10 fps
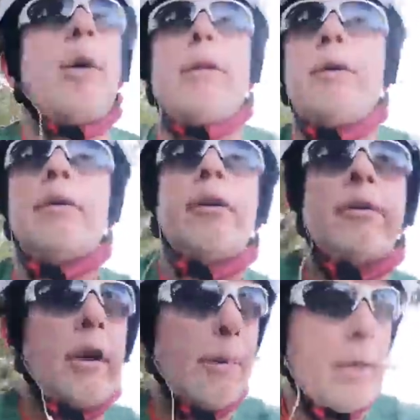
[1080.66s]
by the
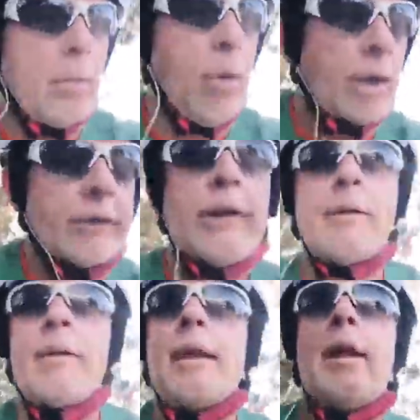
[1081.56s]
universe no matter what,
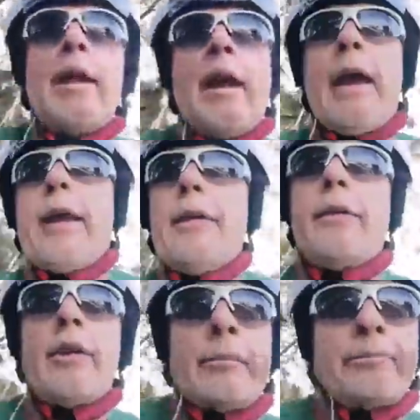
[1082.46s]

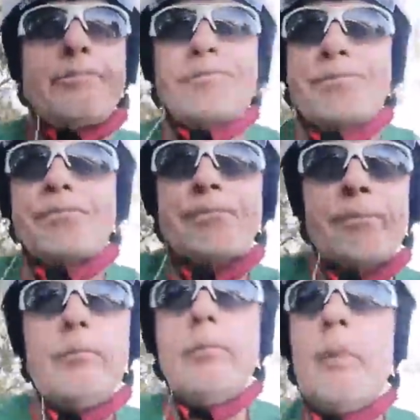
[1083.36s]
and
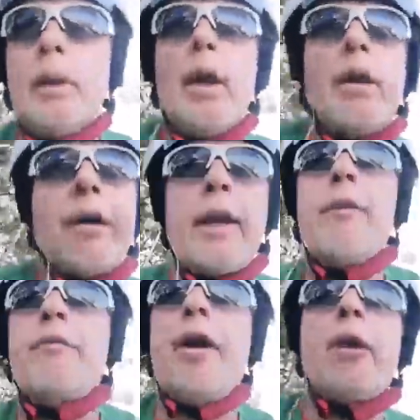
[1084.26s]
they
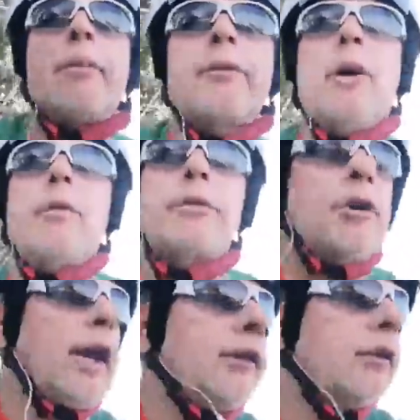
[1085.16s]
have found themselves
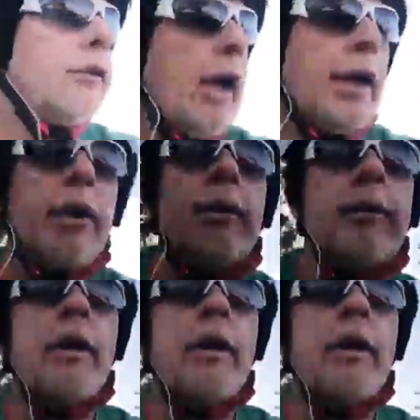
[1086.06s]
chasing shadows,